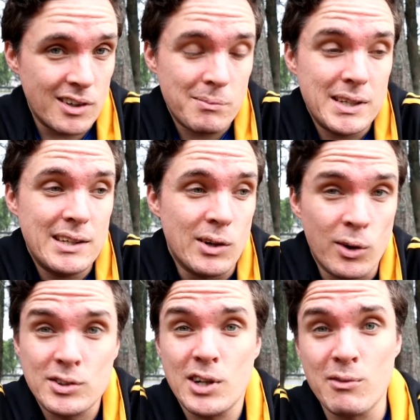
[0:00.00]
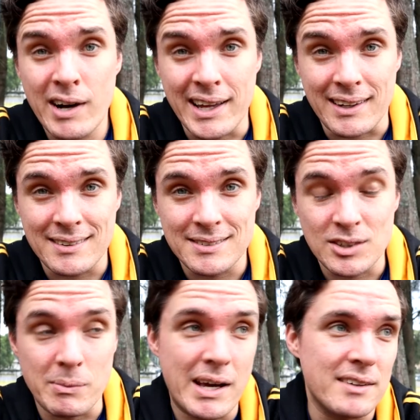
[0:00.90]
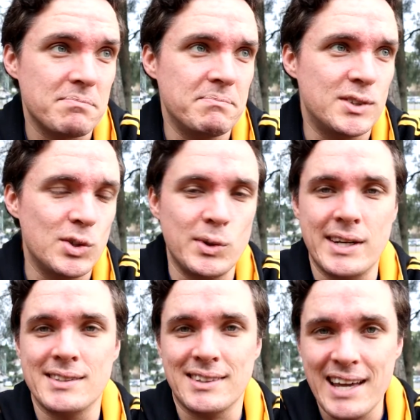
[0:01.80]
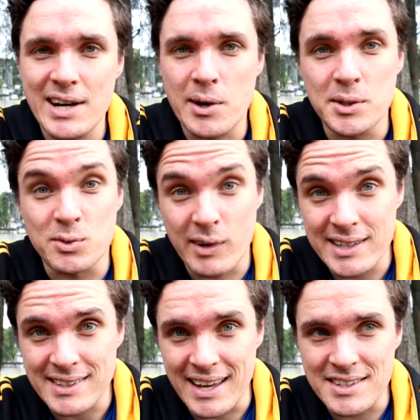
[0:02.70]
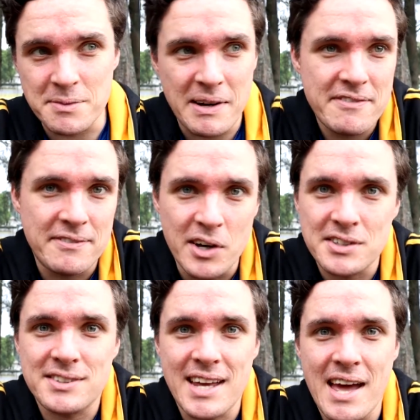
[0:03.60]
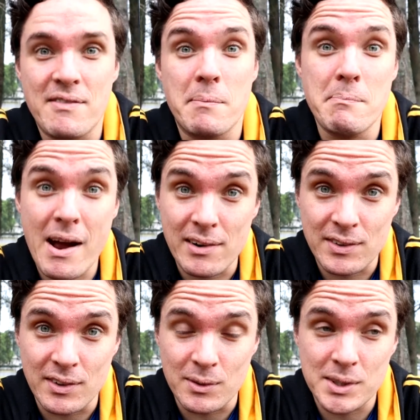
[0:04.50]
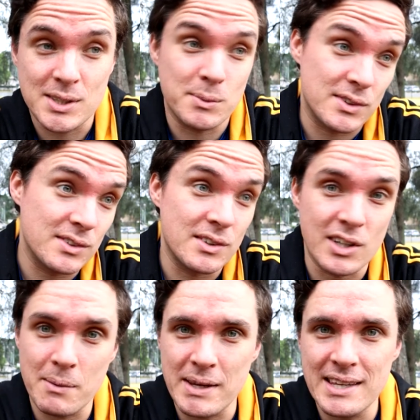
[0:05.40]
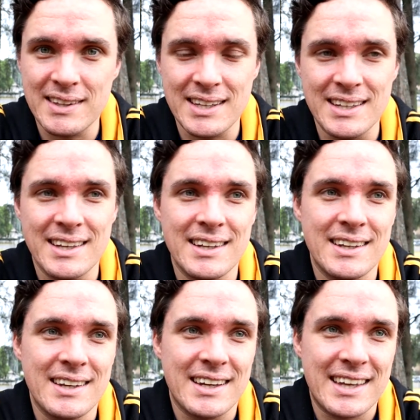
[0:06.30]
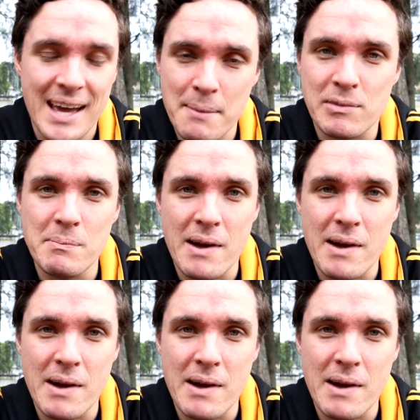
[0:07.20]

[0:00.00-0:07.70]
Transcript: got me hooked on running. So about 2 years later, I was ready to enter my first ever marathon, which was gonna be the Canberra